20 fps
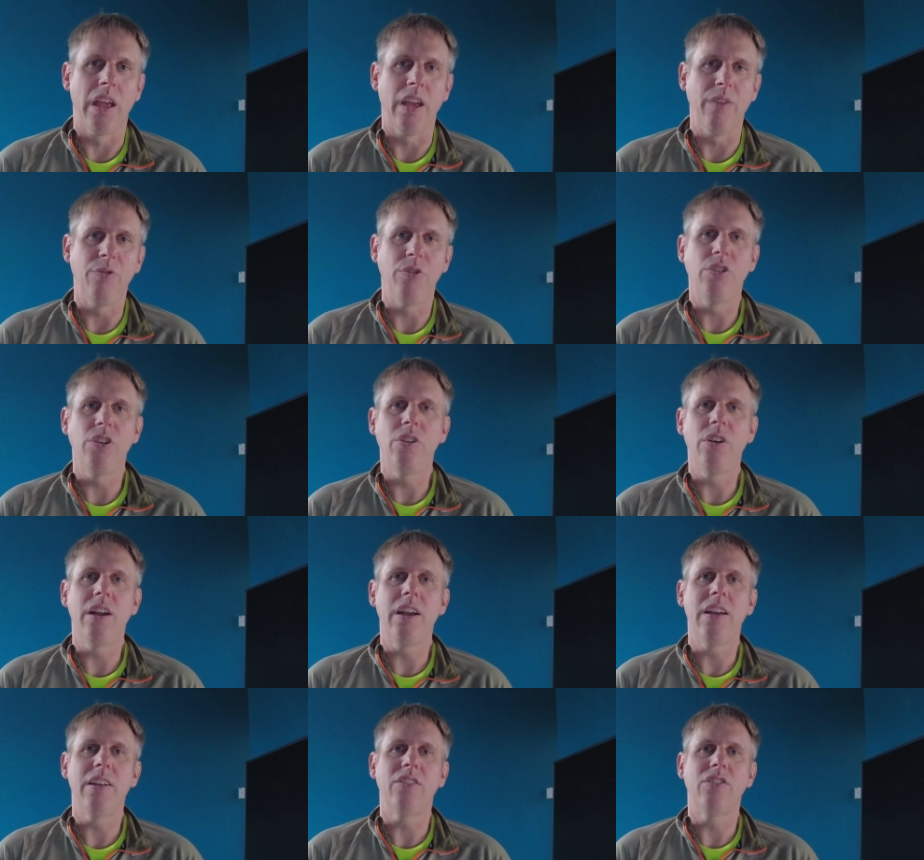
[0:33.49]
If you're new
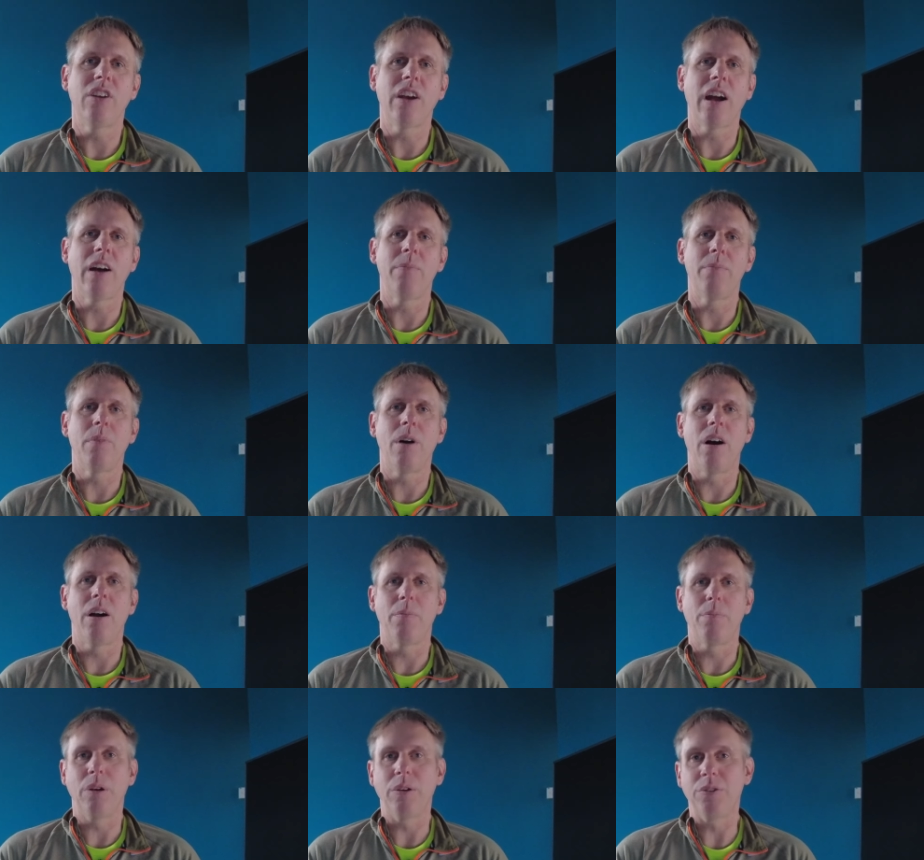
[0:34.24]
here, check out
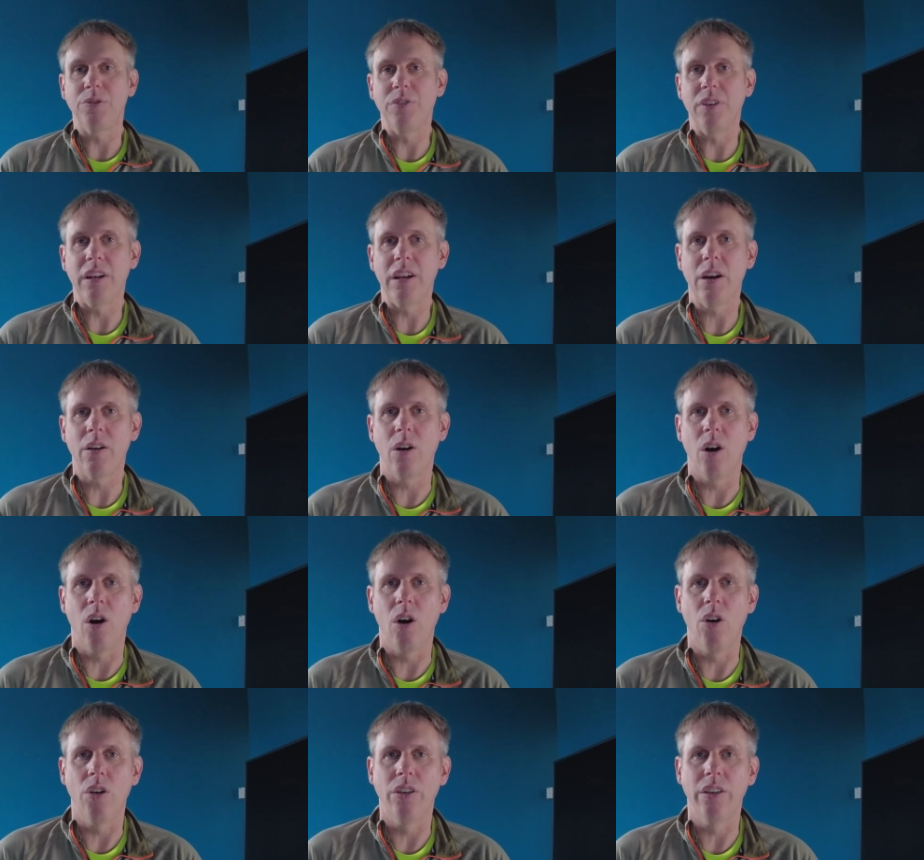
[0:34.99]
my previous video
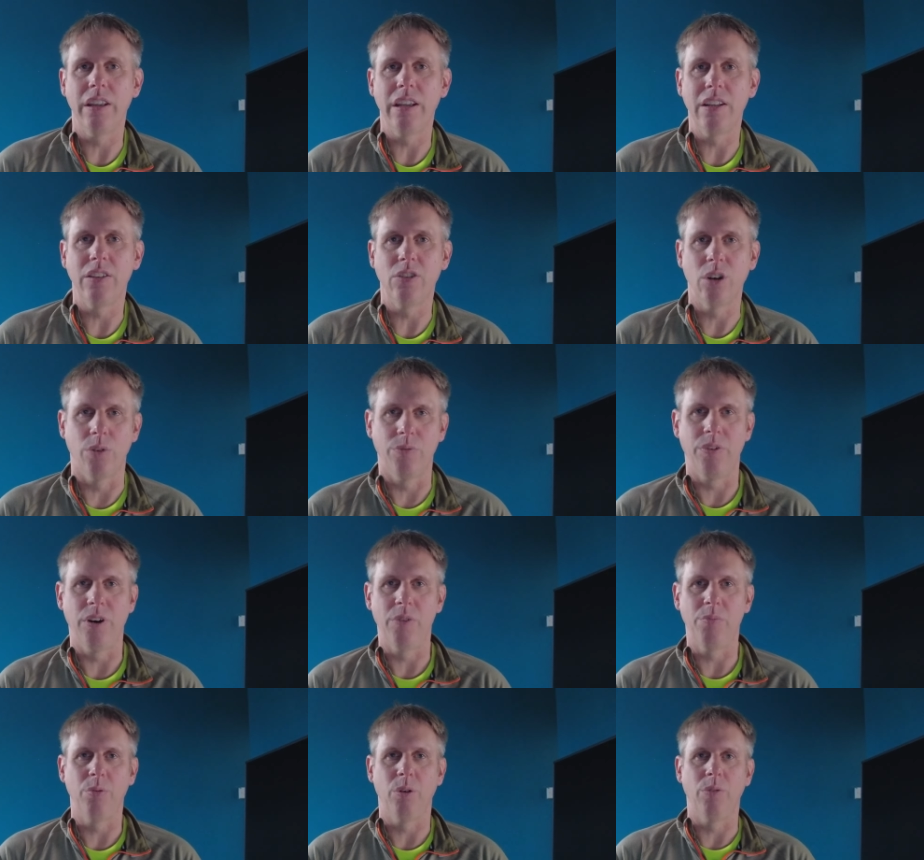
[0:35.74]
on the top
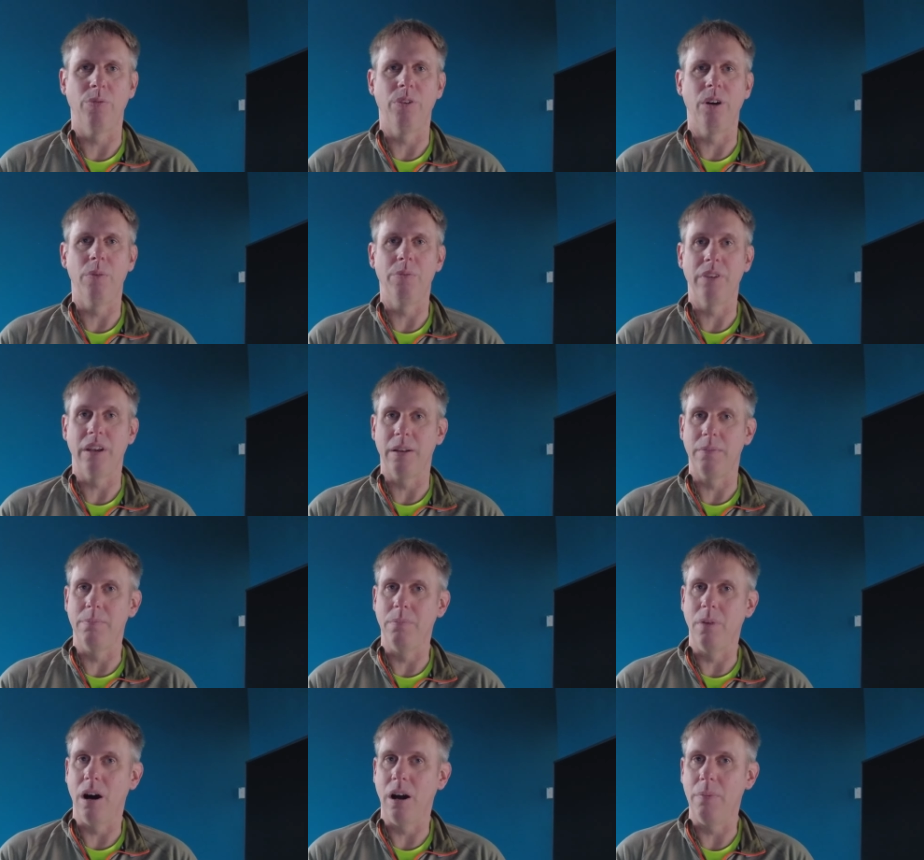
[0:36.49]
5 prop firms
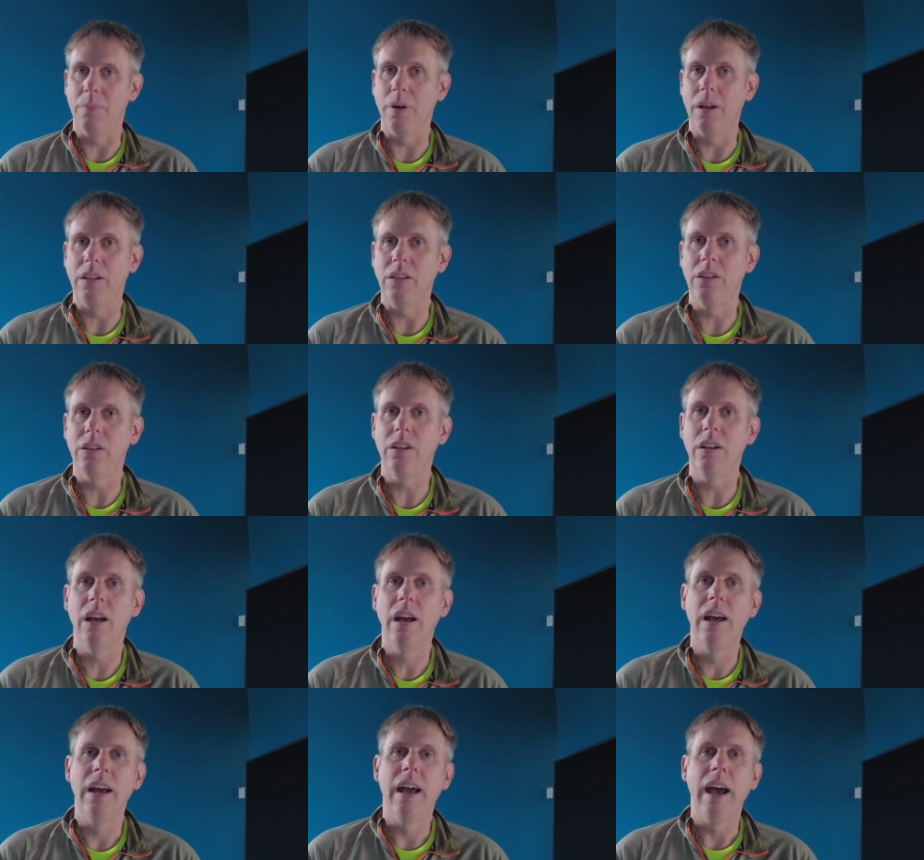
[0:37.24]
in my opinion.